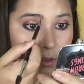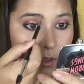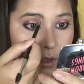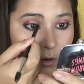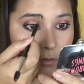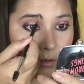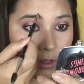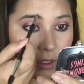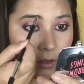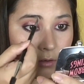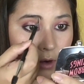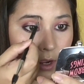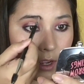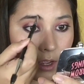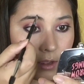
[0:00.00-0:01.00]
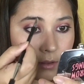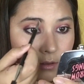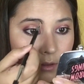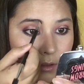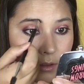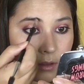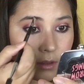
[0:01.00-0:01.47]
They are really great.
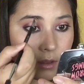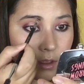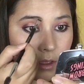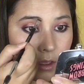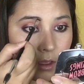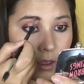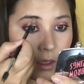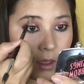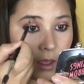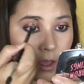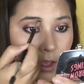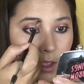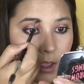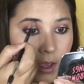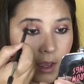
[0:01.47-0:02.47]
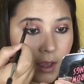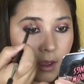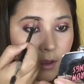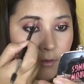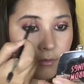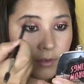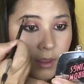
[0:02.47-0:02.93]
I
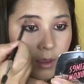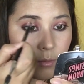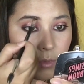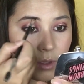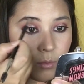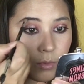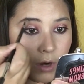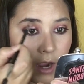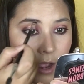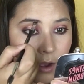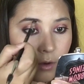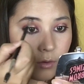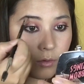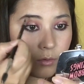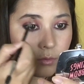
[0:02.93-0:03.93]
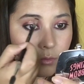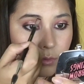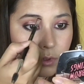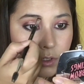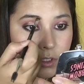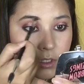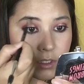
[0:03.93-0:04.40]
have Gimme Brow,
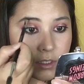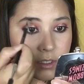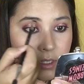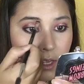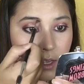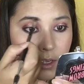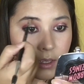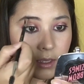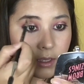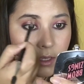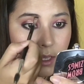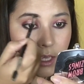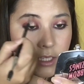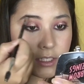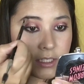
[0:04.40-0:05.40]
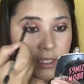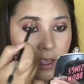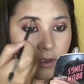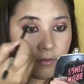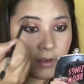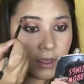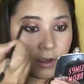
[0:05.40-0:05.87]
which that's like a
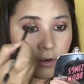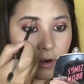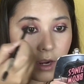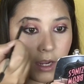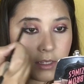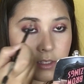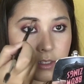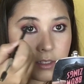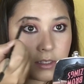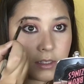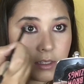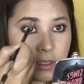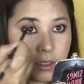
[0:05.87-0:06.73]
saving grace.